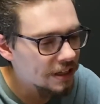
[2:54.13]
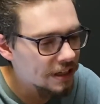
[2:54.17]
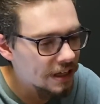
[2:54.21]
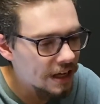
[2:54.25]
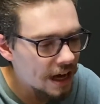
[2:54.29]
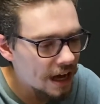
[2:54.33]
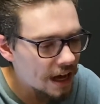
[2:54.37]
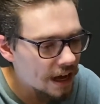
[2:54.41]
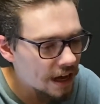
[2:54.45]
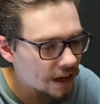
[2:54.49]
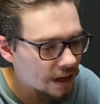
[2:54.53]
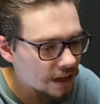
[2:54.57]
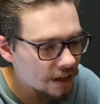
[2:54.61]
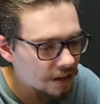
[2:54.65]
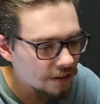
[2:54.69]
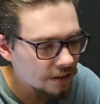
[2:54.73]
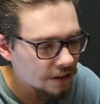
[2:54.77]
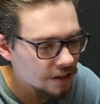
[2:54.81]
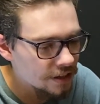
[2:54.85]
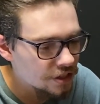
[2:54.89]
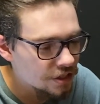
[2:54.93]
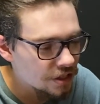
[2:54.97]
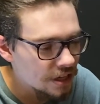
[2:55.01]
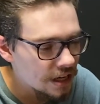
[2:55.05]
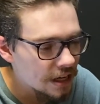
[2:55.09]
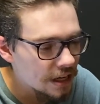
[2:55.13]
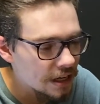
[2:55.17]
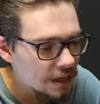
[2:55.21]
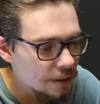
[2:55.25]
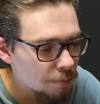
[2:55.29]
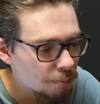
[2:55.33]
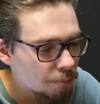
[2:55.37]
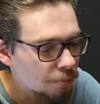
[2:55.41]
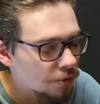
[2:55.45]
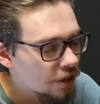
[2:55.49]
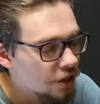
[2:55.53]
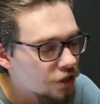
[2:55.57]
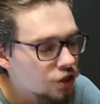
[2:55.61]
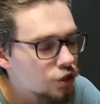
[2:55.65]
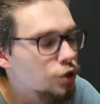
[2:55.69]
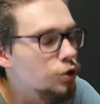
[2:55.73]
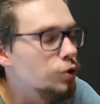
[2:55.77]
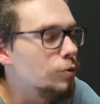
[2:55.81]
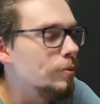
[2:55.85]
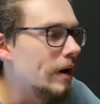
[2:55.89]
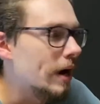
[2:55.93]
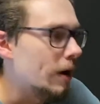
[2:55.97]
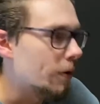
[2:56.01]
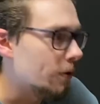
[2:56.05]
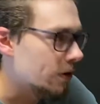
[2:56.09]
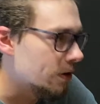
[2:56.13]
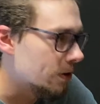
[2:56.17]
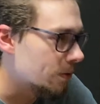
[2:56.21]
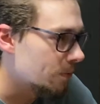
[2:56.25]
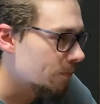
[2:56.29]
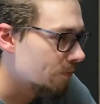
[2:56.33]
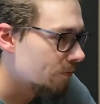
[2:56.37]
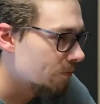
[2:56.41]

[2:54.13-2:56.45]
guy, let's say, +2 power.